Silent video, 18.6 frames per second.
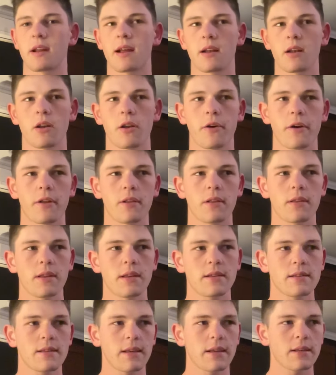and learn
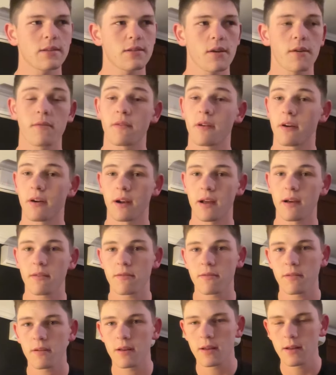these things, so fair enough.